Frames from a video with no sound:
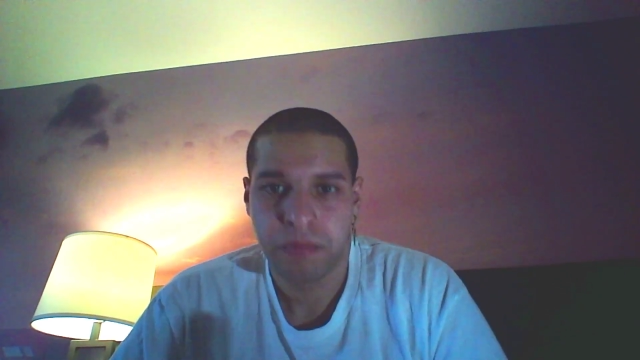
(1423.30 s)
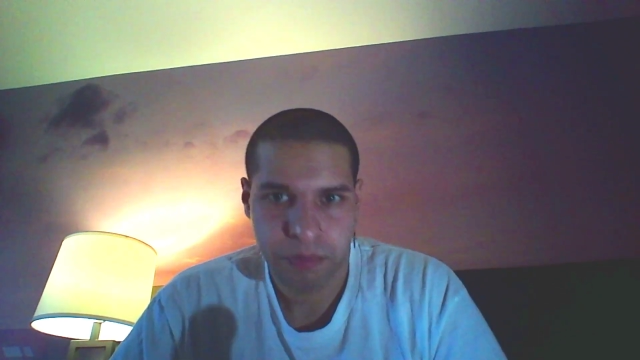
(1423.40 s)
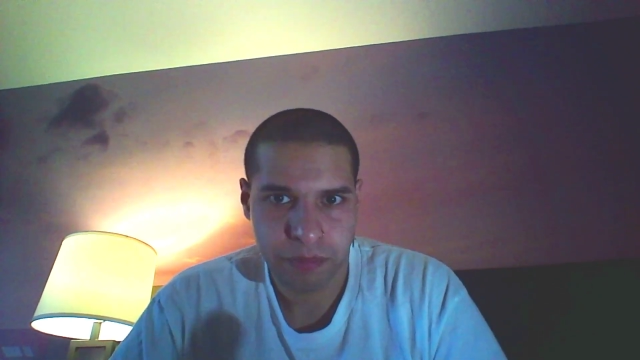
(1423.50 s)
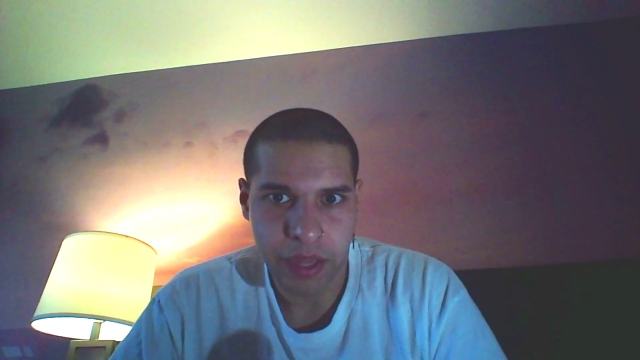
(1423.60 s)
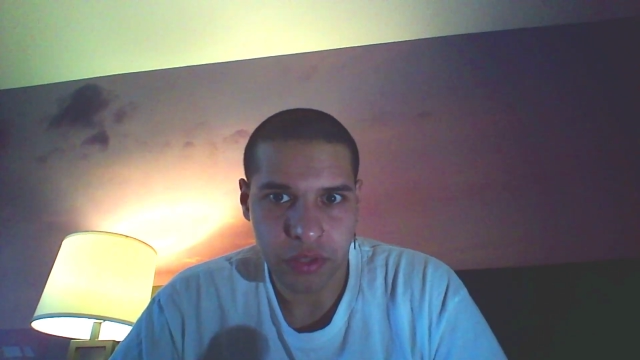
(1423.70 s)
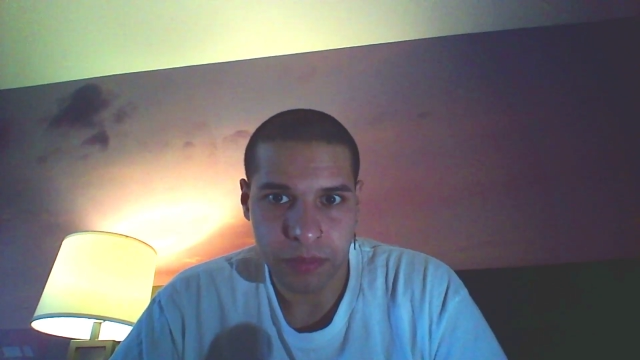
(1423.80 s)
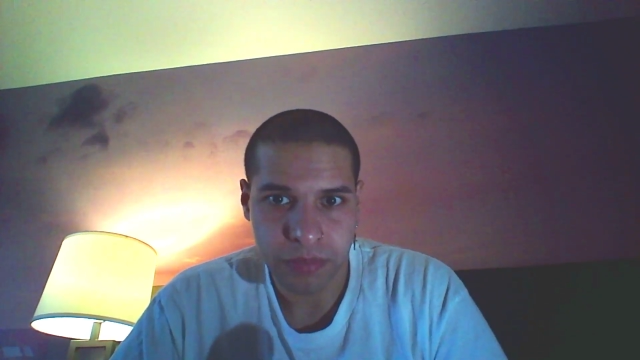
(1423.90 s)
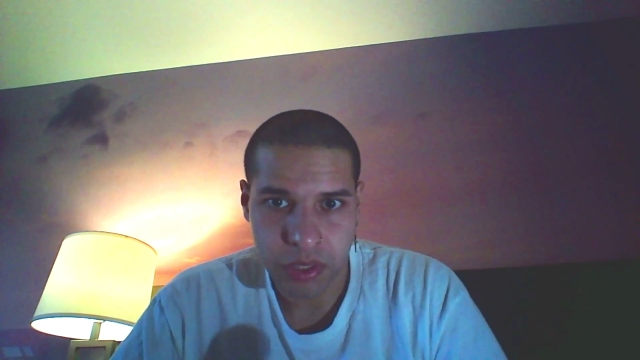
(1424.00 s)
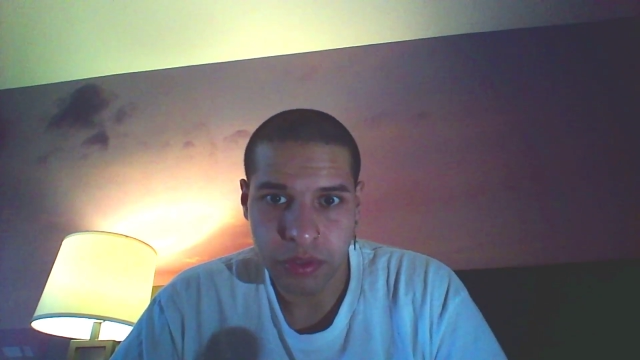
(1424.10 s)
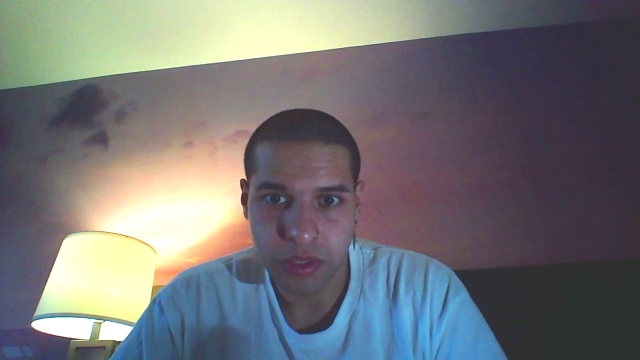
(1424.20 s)
That's up
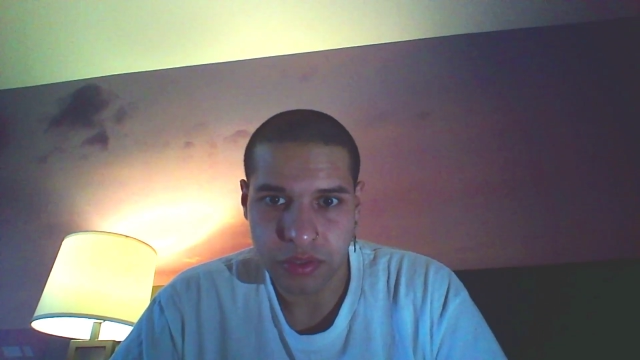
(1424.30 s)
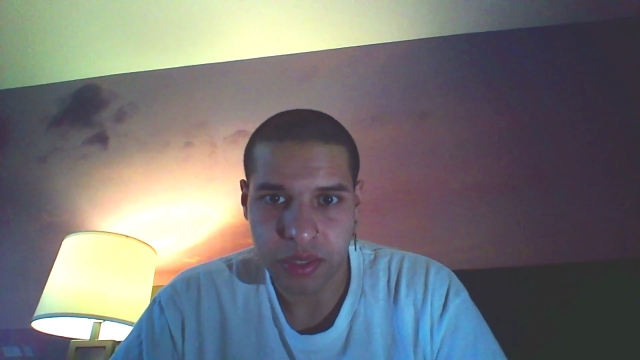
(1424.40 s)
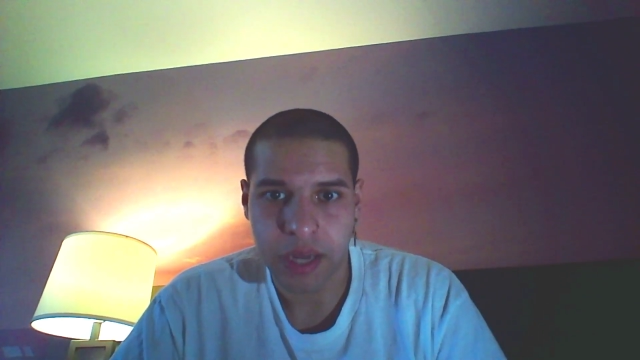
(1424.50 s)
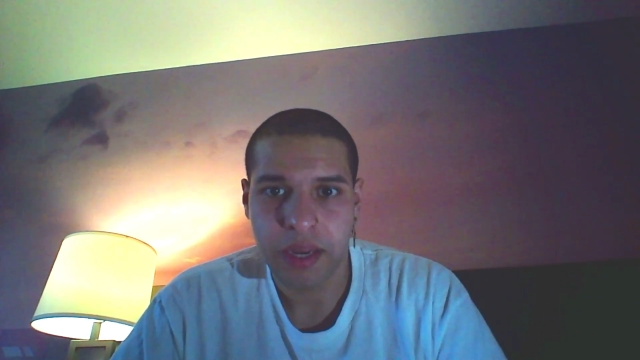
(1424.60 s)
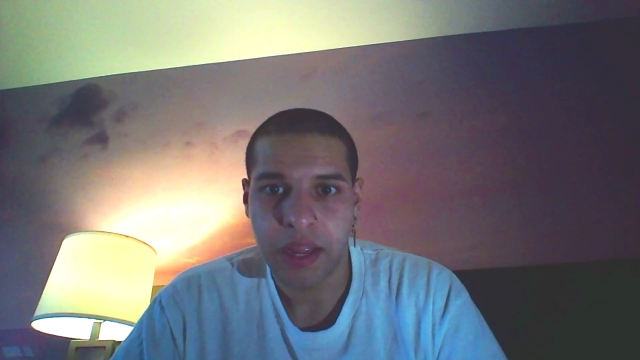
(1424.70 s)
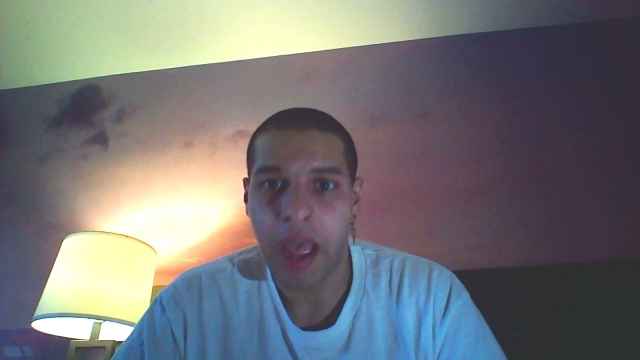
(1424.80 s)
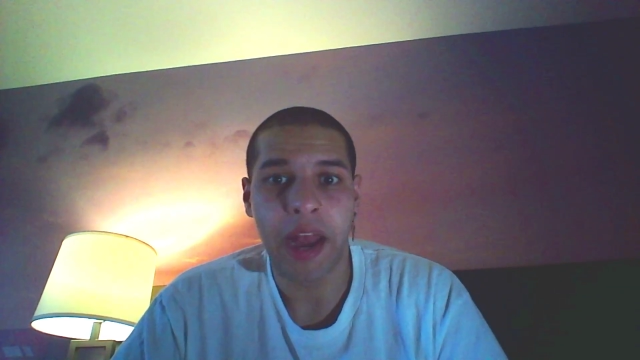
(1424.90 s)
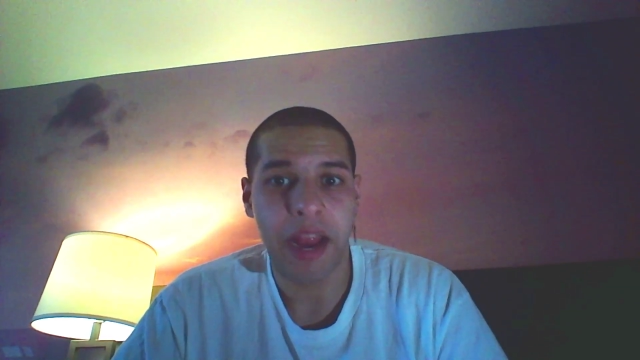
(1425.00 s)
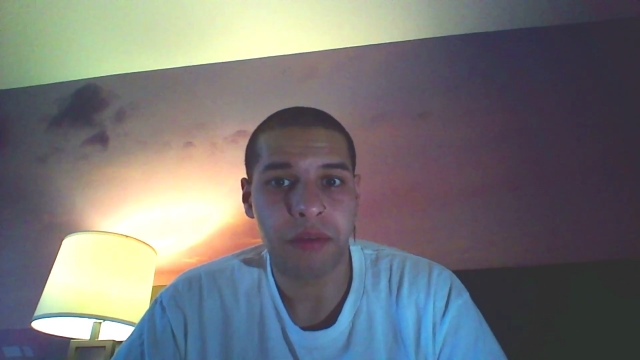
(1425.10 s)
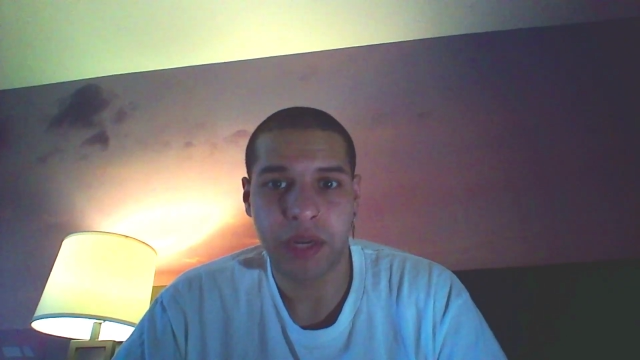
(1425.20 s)
to you to decide
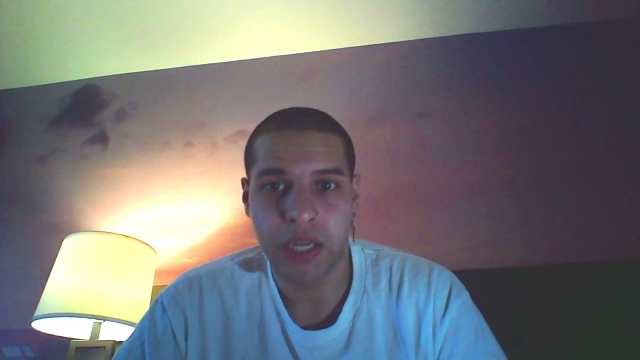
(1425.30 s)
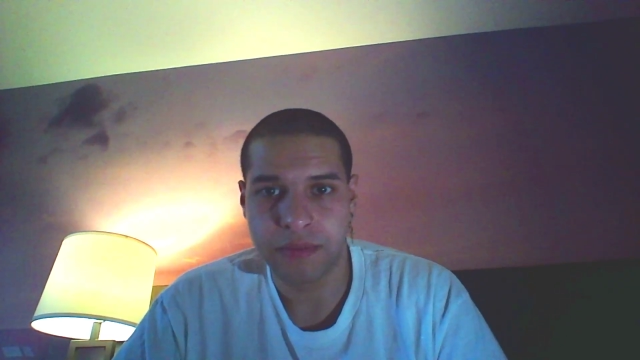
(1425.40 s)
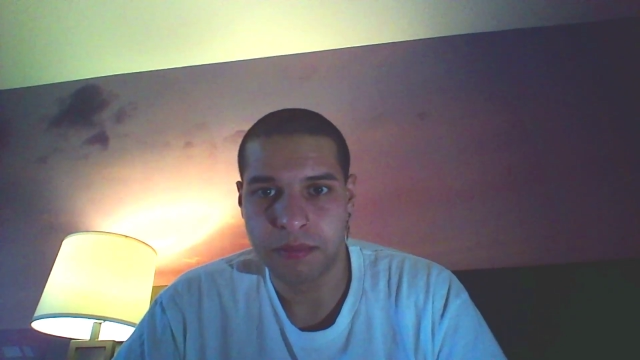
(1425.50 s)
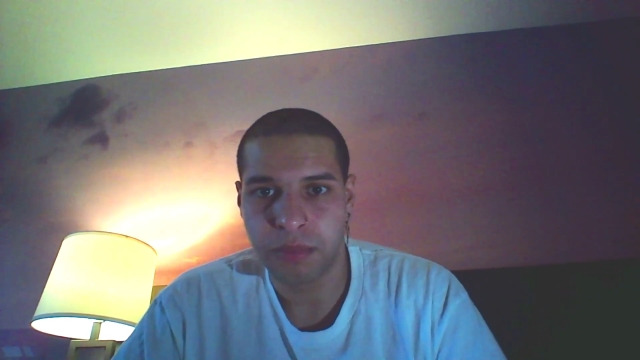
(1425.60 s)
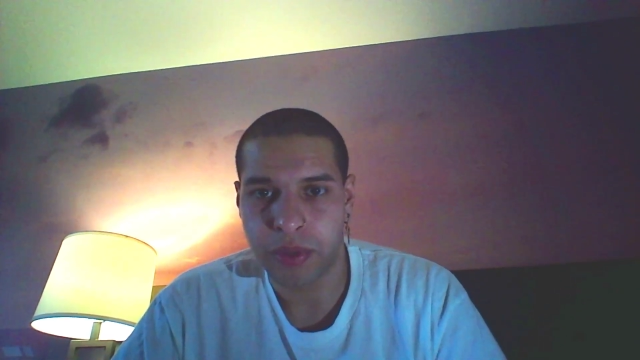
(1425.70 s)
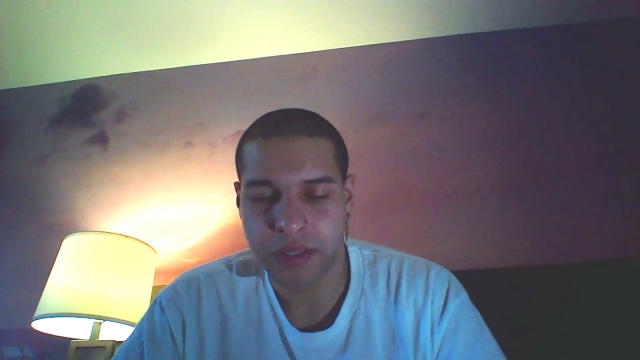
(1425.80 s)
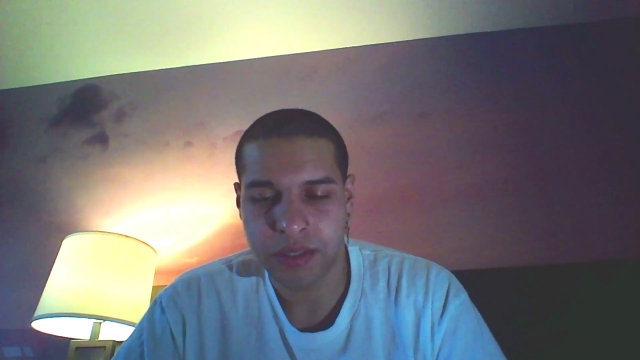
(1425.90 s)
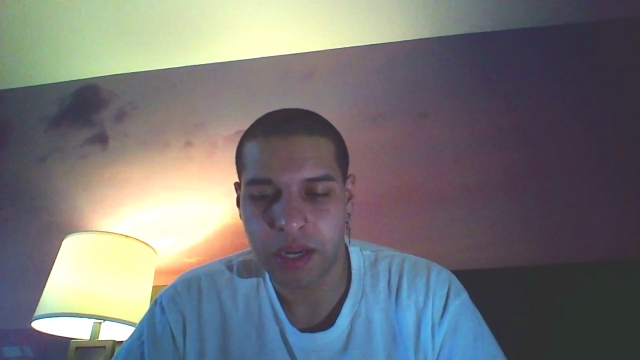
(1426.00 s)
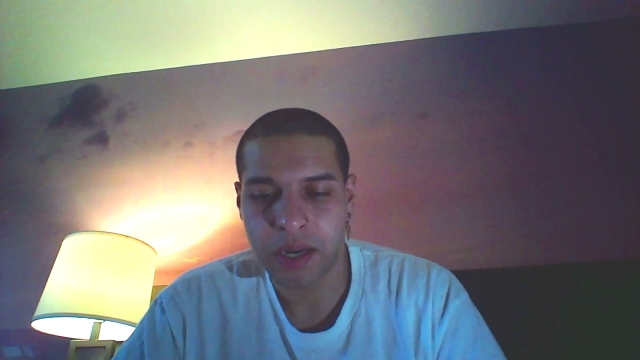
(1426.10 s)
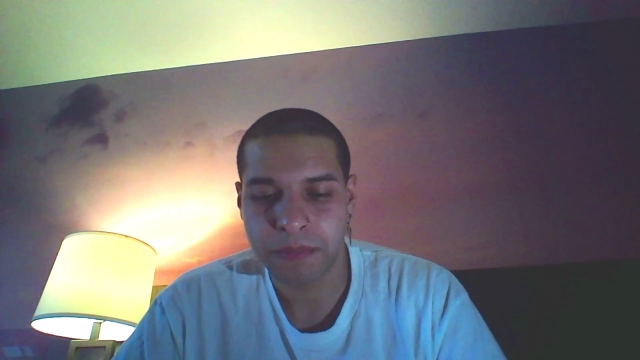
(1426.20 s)
at every given point in
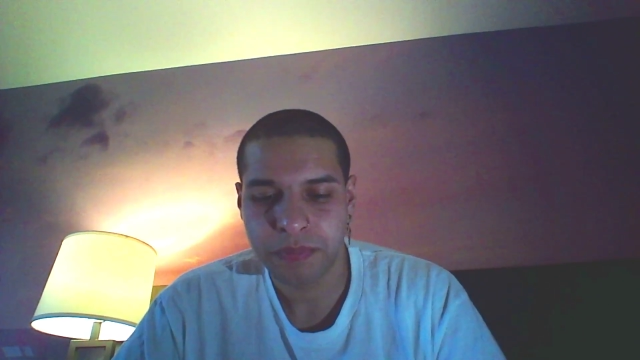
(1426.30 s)
time.